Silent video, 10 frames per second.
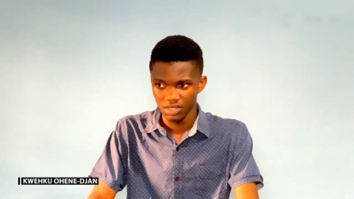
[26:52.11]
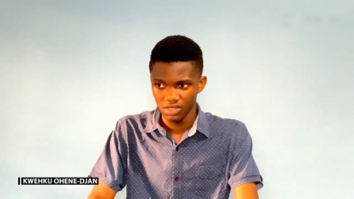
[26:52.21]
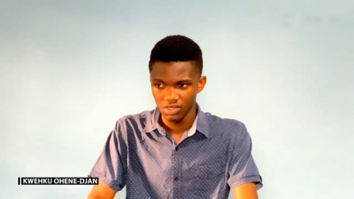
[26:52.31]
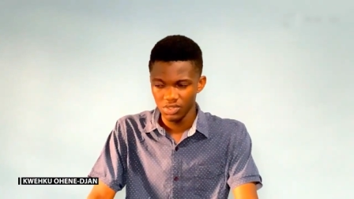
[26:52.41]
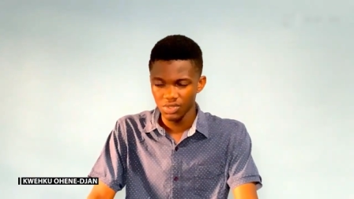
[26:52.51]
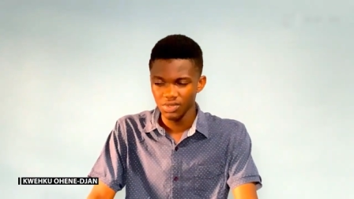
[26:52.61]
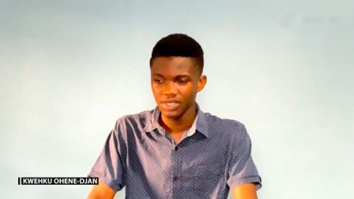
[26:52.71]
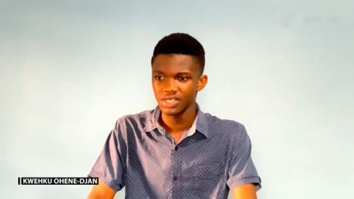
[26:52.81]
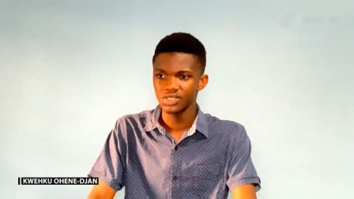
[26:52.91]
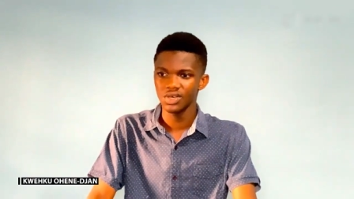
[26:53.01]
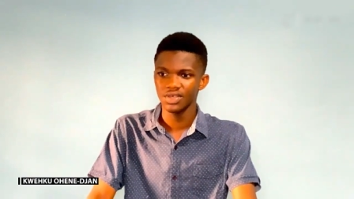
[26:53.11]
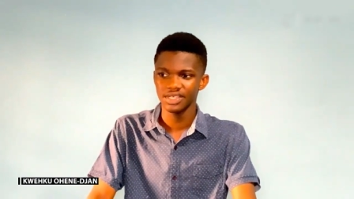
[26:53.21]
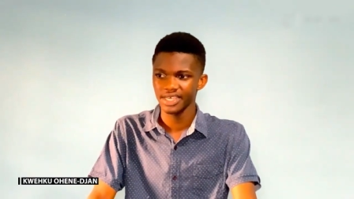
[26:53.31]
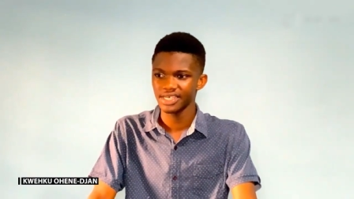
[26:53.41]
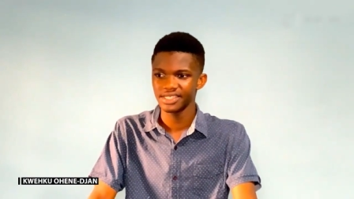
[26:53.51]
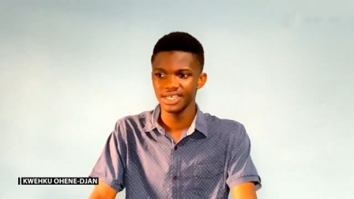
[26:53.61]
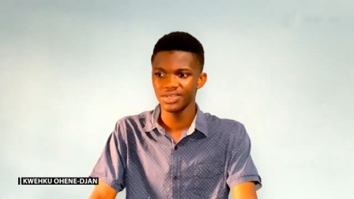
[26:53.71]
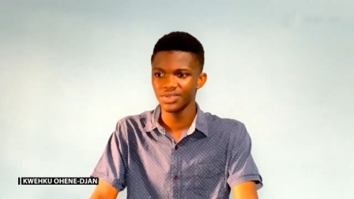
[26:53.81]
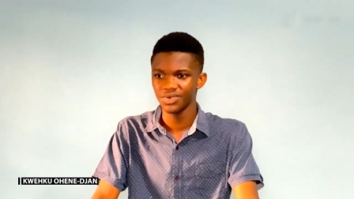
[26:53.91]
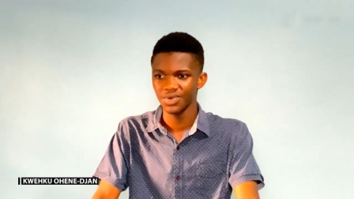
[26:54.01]
So he saw this and he
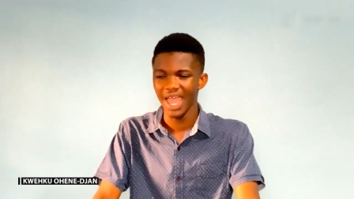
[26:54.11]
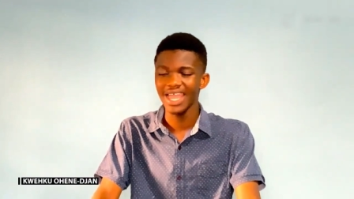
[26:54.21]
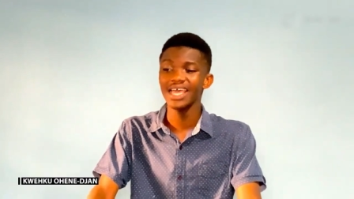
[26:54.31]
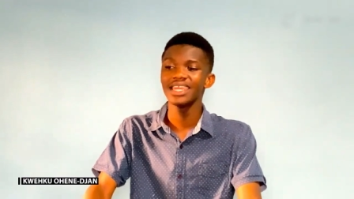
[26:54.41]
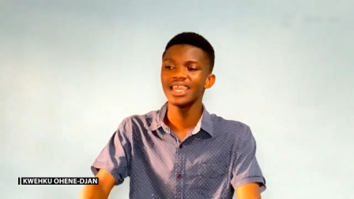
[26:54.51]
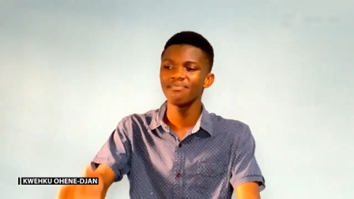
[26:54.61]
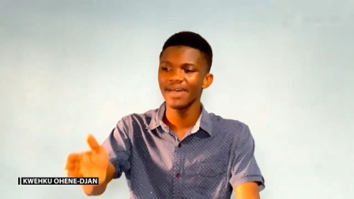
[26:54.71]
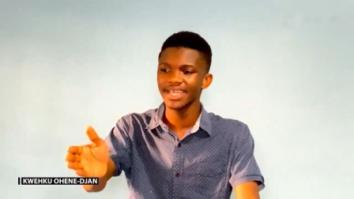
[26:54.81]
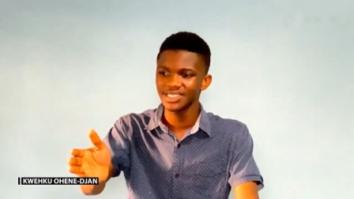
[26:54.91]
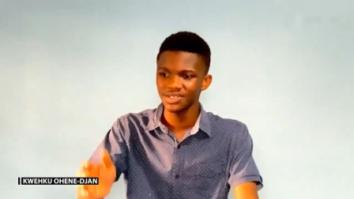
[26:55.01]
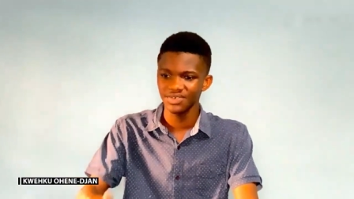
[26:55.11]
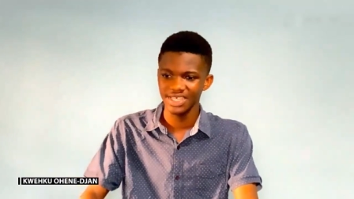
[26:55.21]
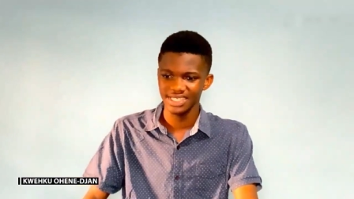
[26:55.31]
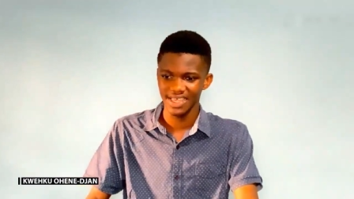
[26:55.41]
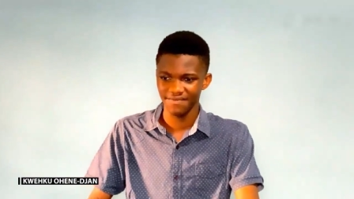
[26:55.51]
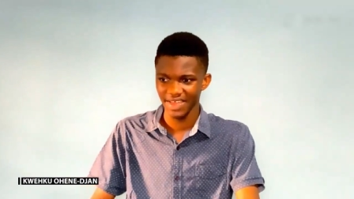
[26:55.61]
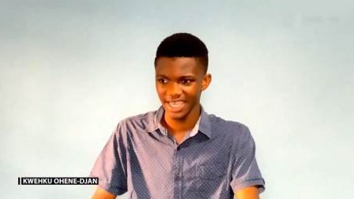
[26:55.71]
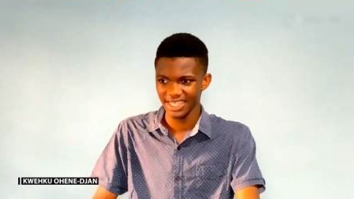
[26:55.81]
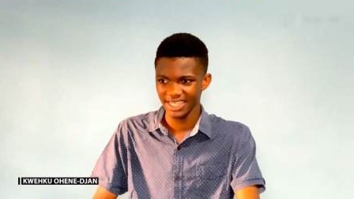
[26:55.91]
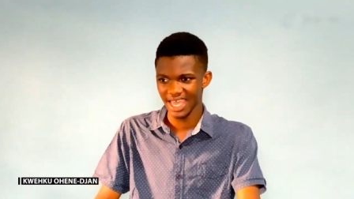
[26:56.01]
said, No, I can't let my children suffer
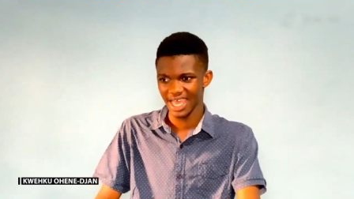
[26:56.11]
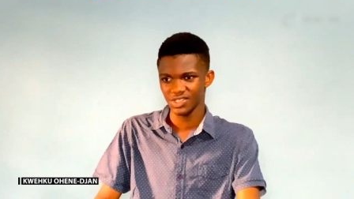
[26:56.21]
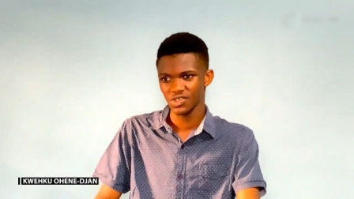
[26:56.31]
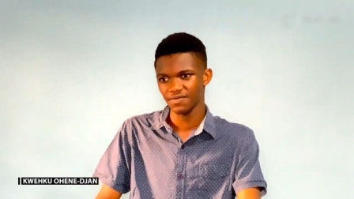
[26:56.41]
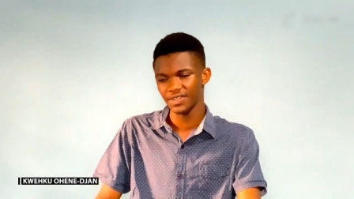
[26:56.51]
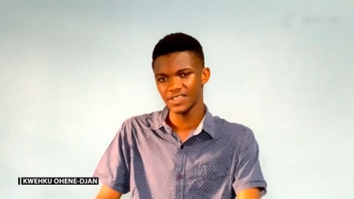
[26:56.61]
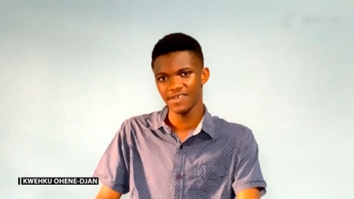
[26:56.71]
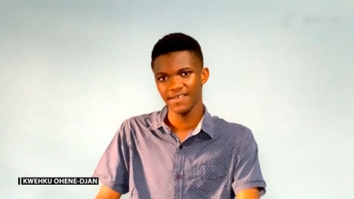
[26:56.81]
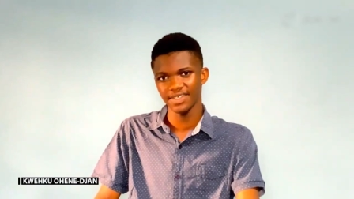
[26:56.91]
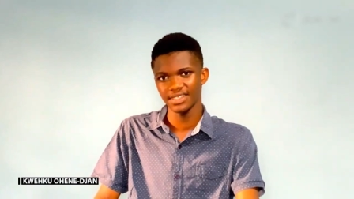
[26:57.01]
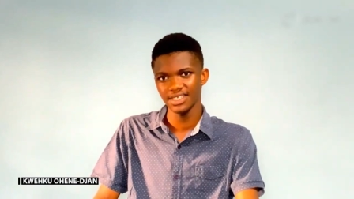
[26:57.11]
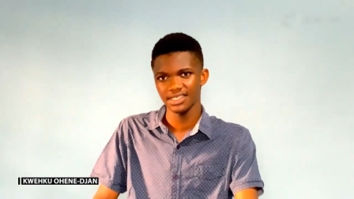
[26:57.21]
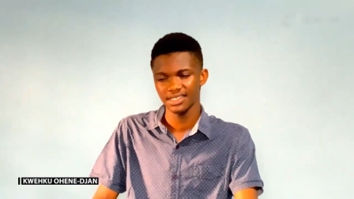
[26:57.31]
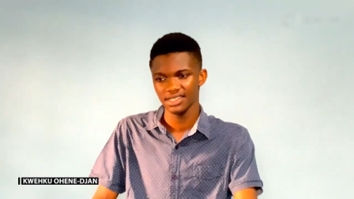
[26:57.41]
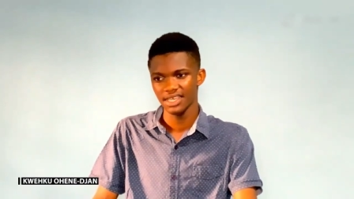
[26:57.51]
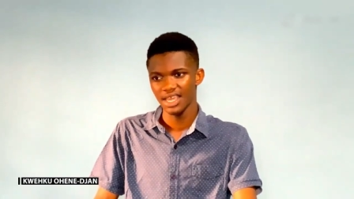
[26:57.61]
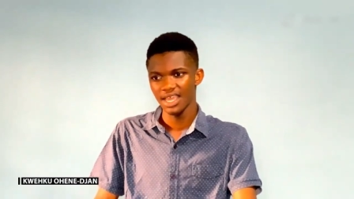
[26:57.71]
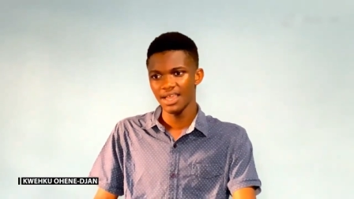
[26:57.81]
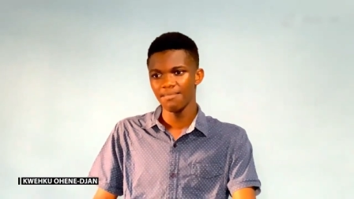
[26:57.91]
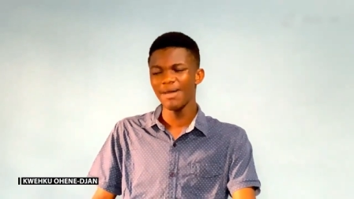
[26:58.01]
in the hands of these Pharisees.
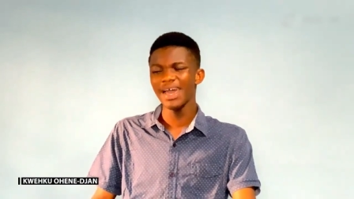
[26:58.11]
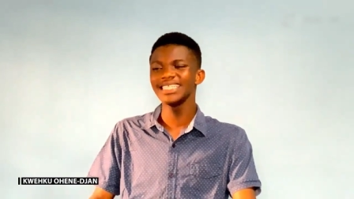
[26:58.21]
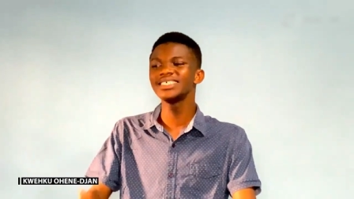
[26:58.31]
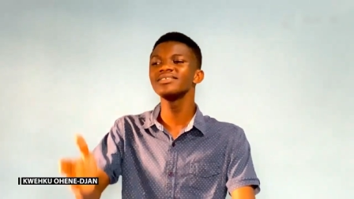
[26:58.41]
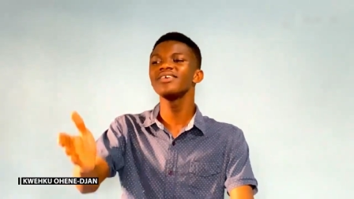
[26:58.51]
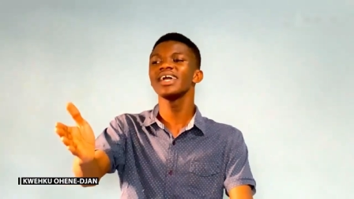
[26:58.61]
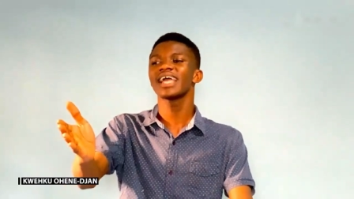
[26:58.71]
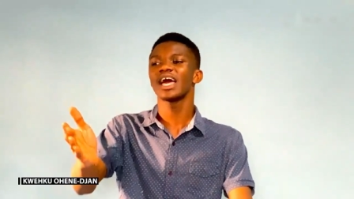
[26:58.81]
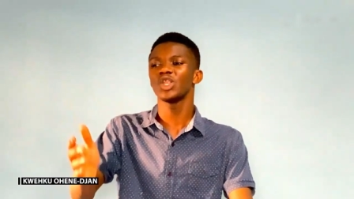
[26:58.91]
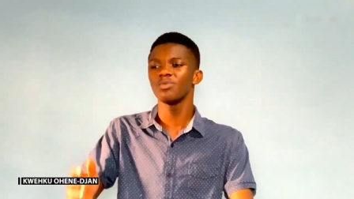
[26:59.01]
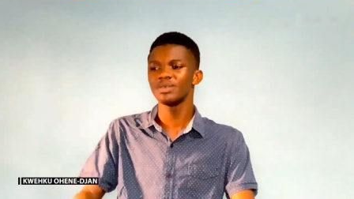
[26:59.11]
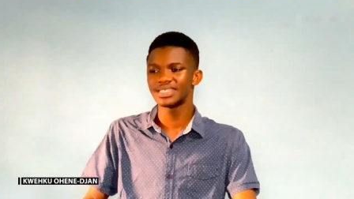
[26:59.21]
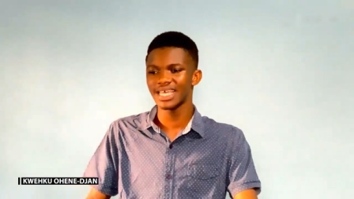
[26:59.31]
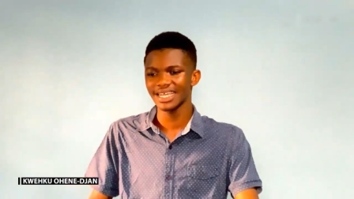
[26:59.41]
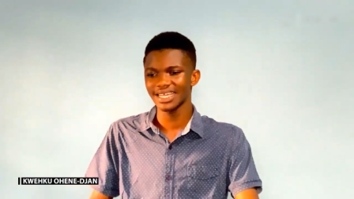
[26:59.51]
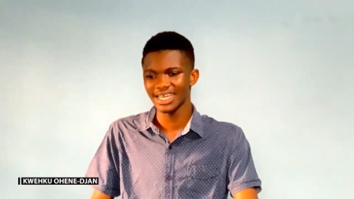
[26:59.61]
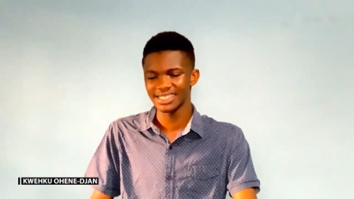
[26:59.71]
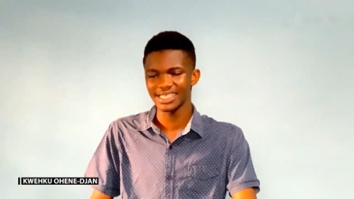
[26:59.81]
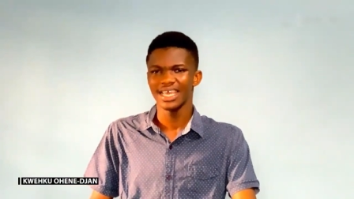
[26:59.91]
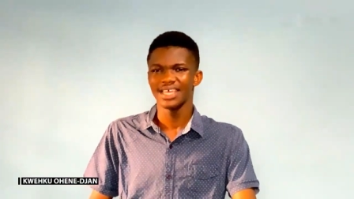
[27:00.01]
My children cannot be stagnant.